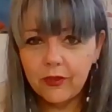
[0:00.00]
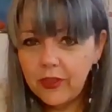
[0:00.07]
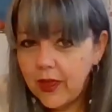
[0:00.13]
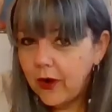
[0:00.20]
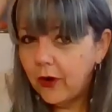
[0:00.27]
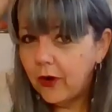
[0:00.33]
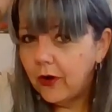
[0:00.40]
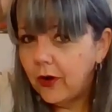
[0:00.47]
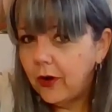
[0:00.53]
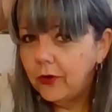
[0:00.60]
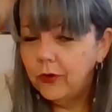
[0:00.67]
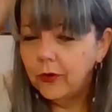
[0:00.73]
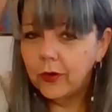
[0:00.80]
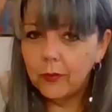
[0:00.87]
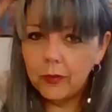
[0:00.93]
They are
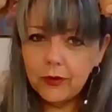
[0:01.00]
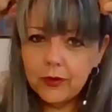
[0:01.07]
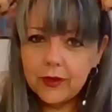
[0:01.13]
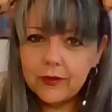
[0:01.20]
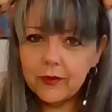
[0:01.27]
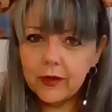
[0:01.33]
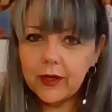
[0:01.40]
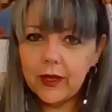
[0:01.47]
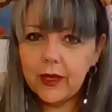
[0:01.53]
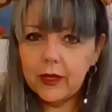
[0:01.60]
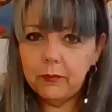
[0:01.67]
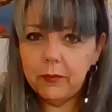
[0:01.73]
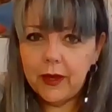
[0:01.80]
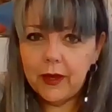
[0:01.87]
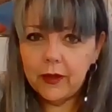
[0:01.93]
adorable. It's on a
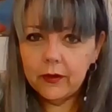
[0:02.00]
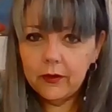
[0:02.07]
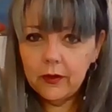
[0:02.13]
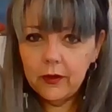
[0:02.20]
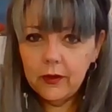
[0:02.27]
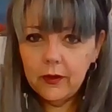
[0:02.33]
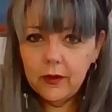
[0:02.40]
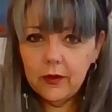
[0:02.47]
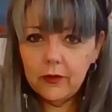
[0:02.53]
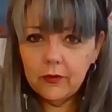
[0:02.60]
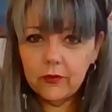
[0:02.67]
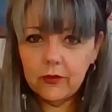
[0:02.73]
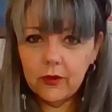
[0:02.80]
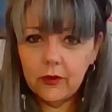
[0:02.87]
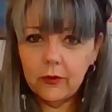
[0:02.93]
headband.
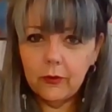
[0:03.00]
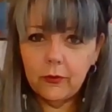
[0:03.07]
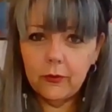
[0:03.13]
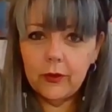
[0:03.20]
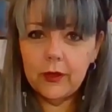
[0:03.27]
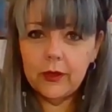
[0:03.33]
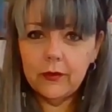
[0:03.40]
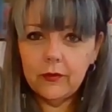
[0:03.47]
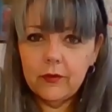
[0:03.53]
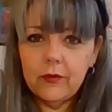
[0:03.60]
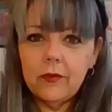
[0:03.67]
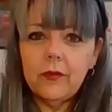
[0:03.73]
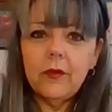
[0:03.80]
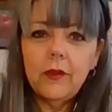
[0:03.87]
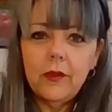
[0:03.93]
So
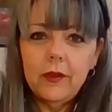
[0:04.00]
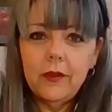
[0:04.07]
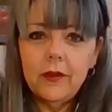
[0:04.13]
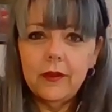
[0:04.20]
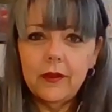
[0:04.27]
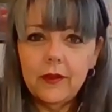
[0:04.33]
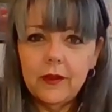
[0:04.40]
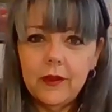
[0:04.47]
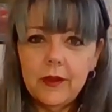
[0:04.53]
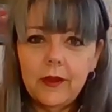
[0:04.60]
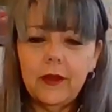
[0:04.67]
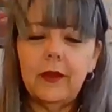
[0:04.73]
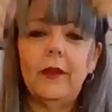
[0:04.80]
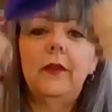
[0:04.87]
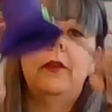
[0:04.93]
it's,
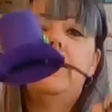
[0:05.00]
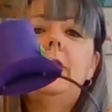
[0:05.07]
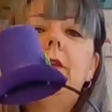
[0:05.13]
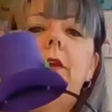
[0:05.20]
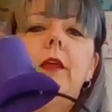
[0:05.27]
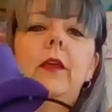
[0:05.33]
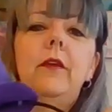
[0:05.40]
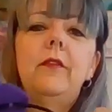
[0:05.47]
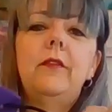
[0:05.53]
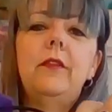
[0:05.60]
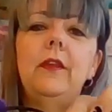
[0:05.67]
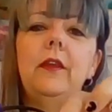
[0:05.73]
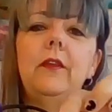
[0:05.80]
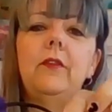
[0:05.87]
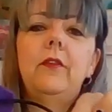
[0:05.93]
I know you can't
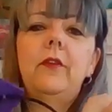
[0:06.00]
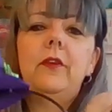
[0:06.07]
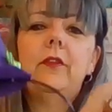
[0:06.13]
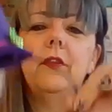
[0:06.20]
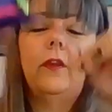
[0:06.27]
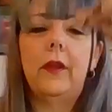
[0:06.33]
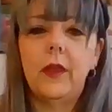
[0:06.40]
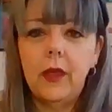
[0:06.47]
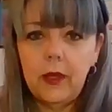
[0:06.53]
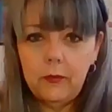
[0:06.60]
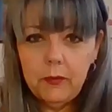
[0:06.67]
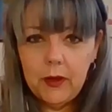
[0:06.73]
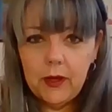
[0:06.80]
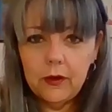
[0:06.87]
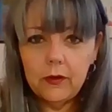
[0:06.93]
see. So it's on a
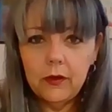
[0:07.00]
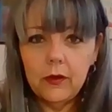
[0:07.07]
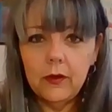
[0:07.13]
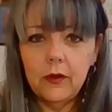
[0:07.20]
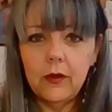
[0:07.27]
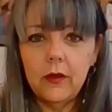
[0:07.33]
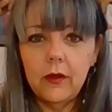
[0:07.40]
headband.